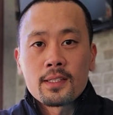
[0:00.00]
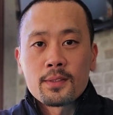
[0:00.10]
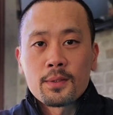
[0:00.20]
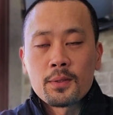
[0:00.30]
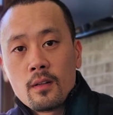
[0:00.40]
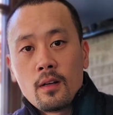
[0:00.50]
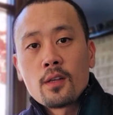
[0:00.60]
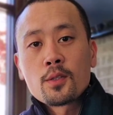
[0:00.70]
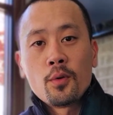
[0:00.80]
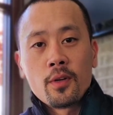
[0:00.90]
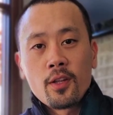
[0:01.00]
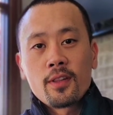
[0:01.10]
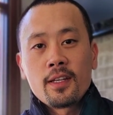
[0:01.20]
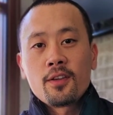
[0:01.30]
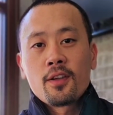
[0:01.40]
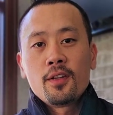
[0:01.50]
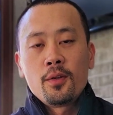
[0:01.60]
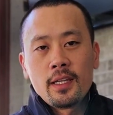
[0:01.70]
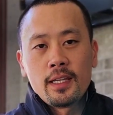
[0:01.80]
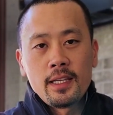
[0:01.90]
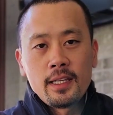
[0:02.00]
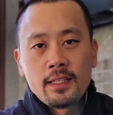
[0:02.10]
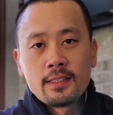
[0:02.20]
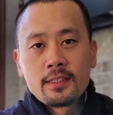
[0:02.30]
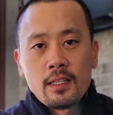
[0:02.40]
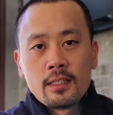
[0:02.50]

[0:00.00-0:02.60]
So also another thing you can do is,